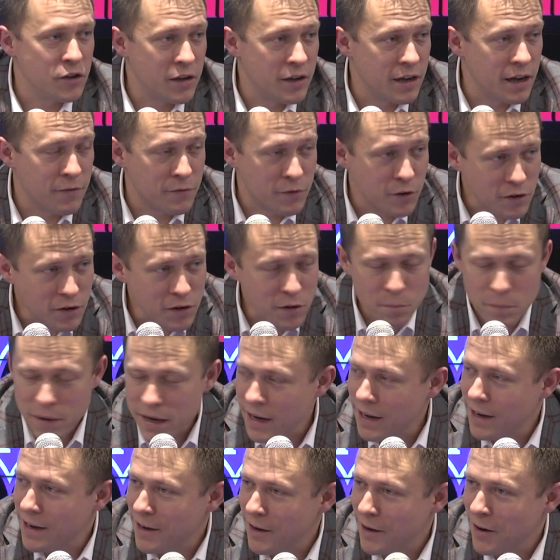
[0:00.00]
if you're going to be
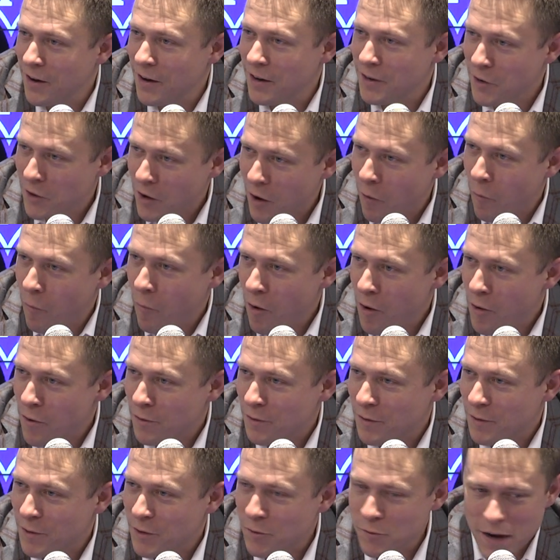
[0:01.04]
in here and you're going to work,
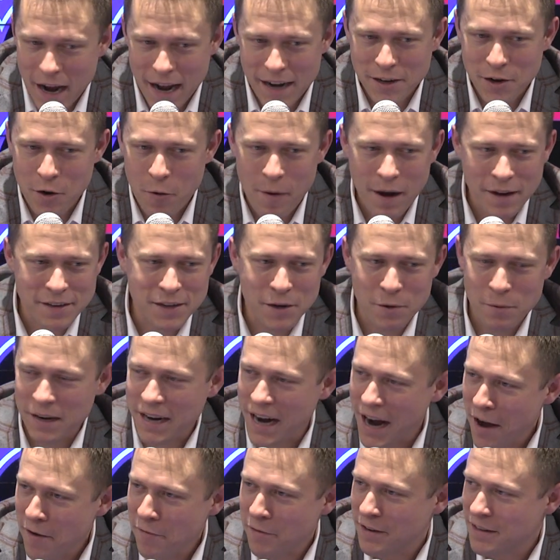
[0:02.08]
you got to go out there with
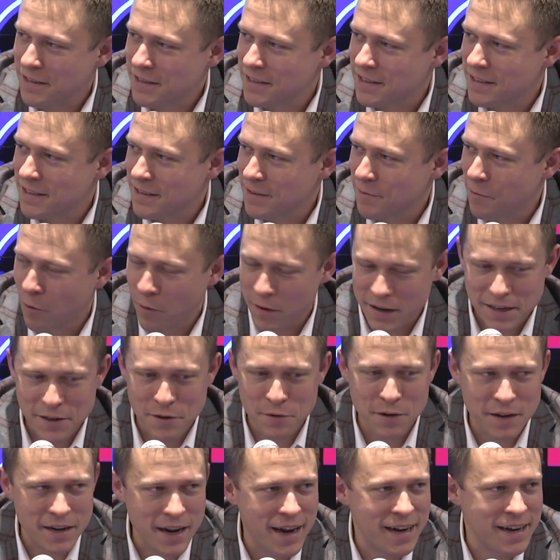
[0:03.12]
confidence. Well, what did he
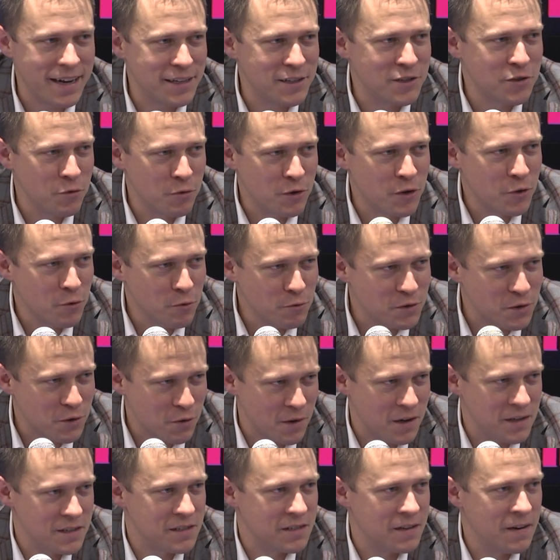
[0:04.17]
do today? Hit two huge
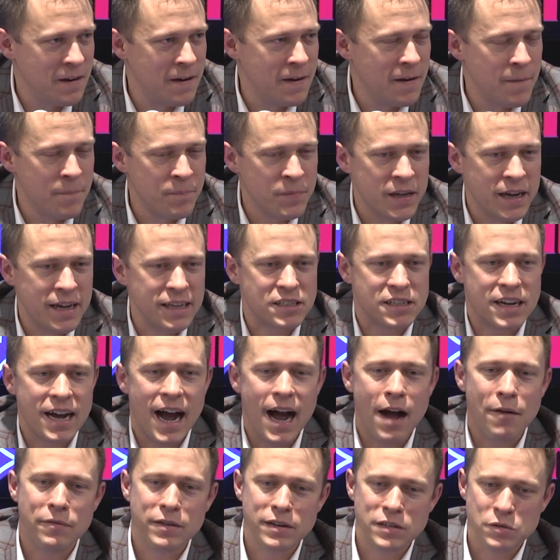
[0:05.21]
threes. His
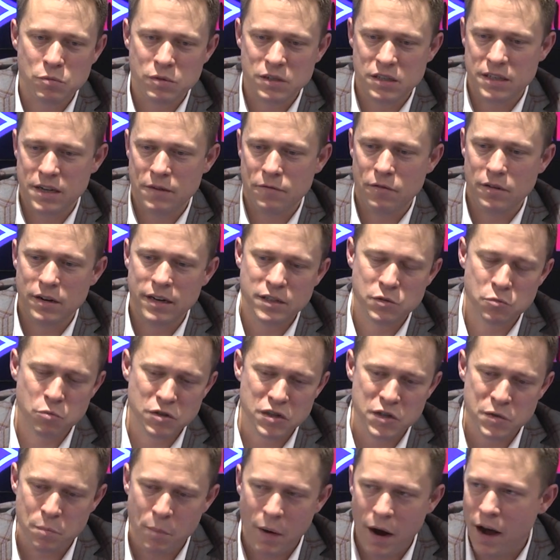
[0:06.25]
confidence was different. His
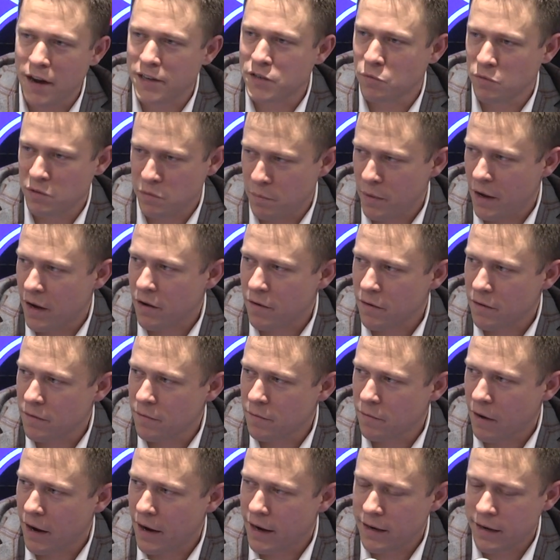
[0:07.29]
response was better,
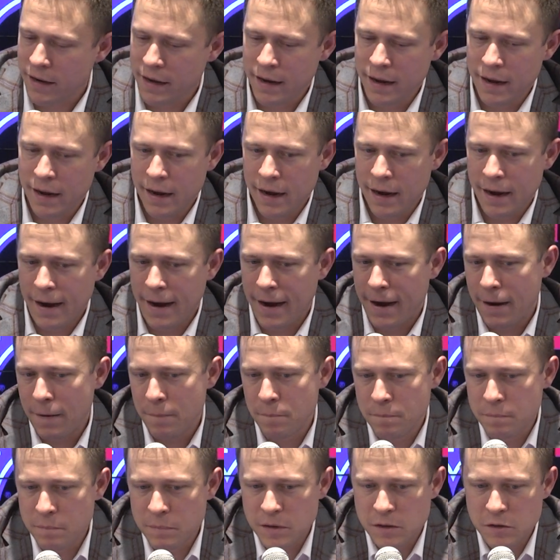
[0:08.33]
right?
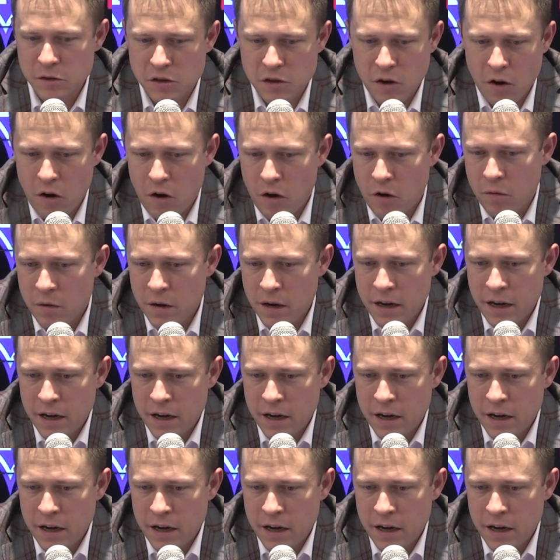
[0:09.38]
You saw